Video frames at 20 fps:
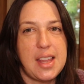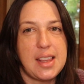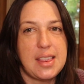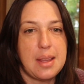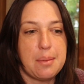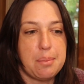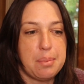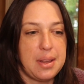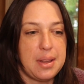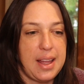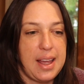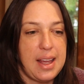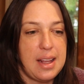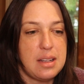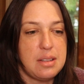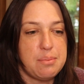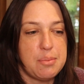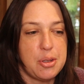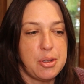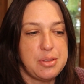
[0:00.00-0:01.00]
that the
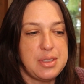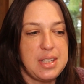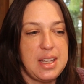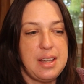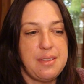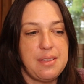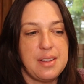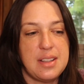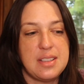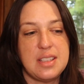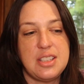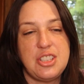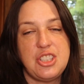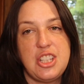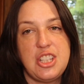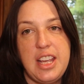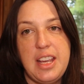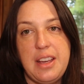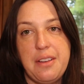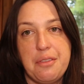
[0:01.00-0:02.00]
plant motif is
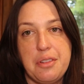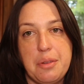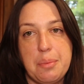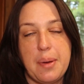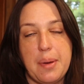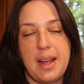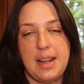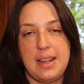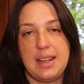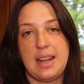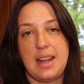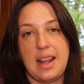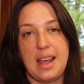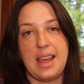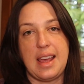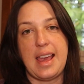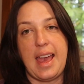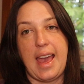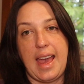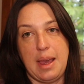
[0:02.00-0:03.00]
achieved by
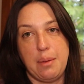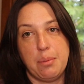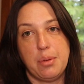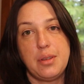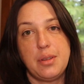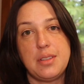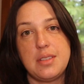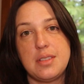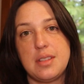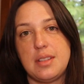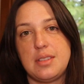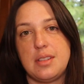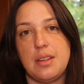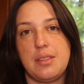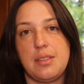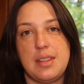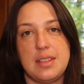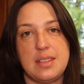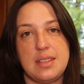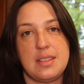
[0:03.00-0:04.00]
knitting cables,
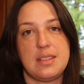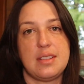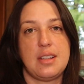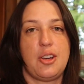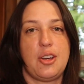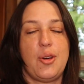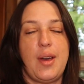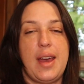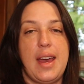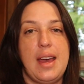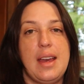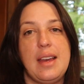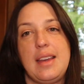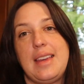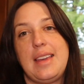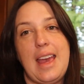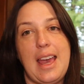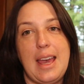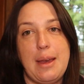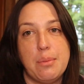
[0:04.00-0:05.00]
so this is a great
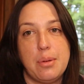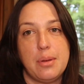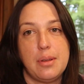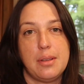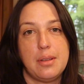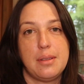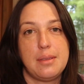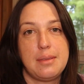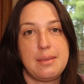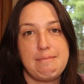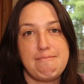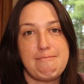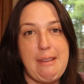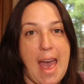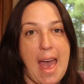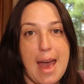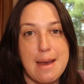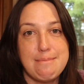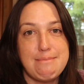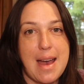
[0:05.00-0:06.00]
cable
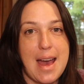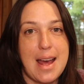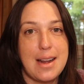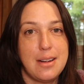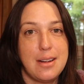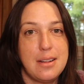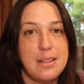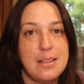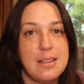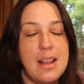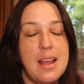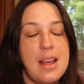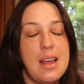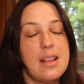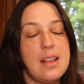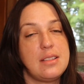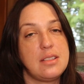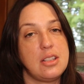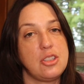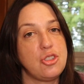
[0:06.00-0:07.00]
hat pattern
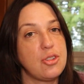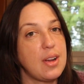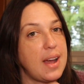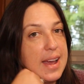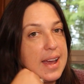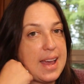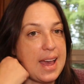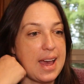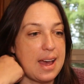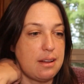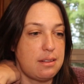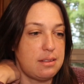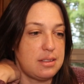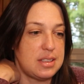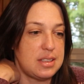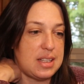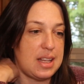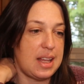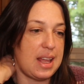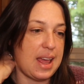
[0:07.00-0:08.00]
to try
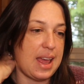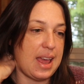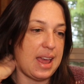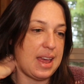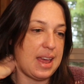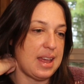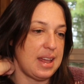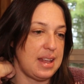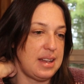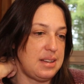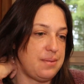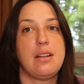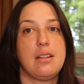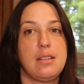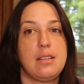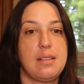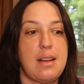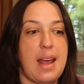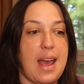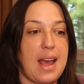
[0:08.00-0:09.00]
out, and
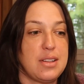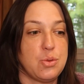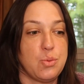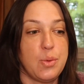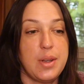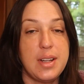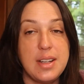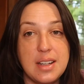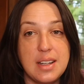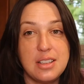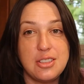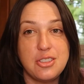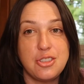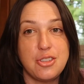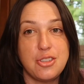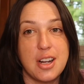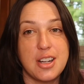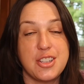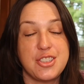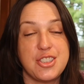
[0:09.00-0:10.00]
it has written
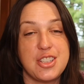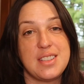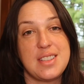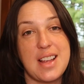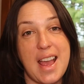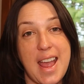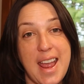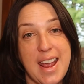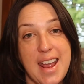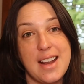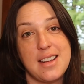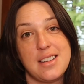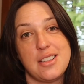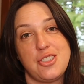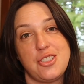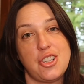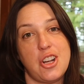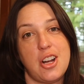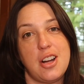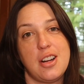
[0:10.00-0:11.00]
instructions and a
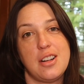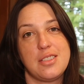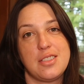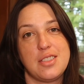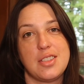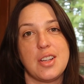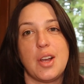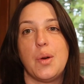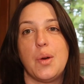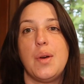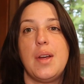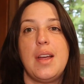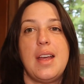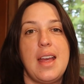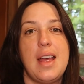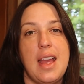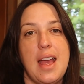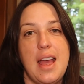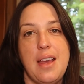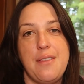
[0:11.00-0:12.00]
chart, so
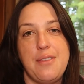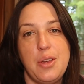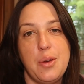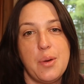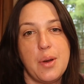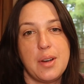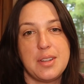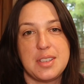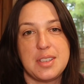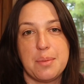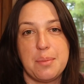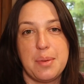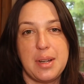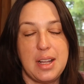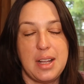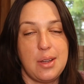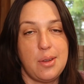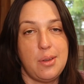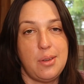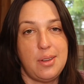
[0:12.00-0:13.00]
if you are
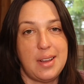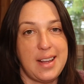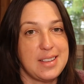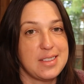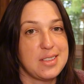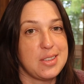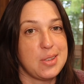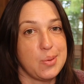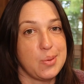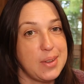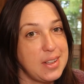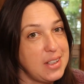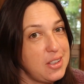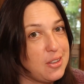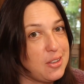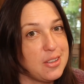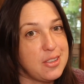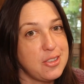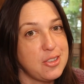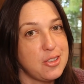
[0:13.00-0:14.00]
somebody who likes to read
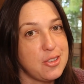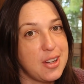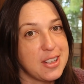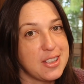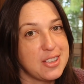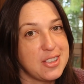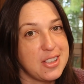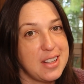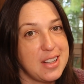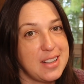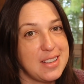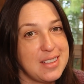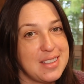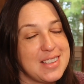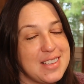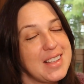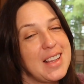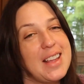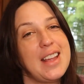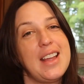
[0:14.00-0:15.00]
your
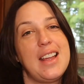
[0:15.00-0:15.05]
instructions,